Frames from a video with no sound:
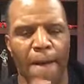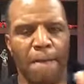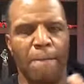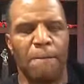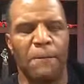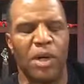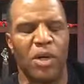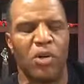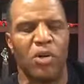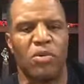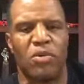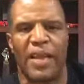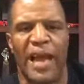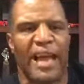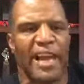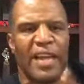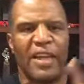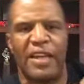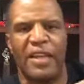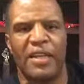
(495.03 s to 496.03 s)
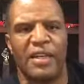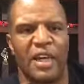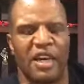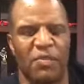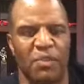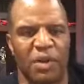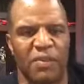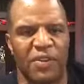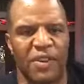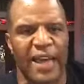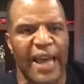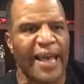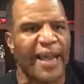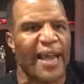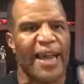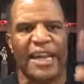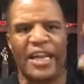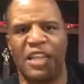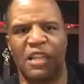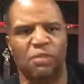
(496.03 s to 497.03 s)
Boom. I didn't need government for that. I
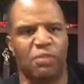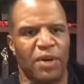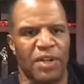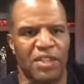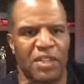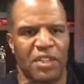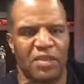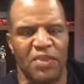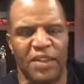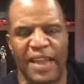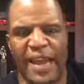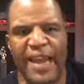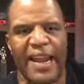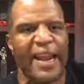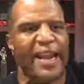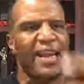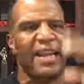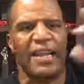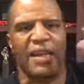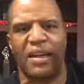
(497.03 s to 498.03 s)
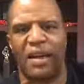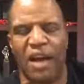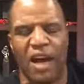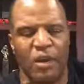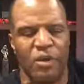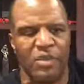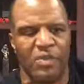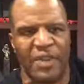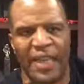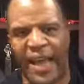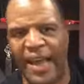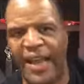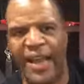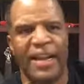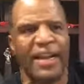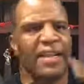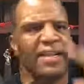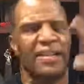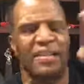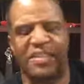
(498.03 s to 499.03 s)
didn't need the president for that. I didn't need Congress for that. I didn't
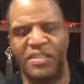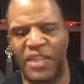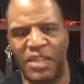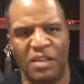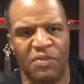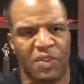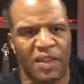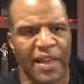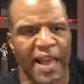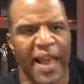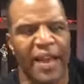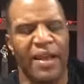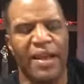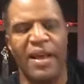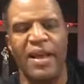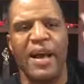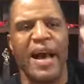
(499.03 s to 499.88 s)
need the Senate for that.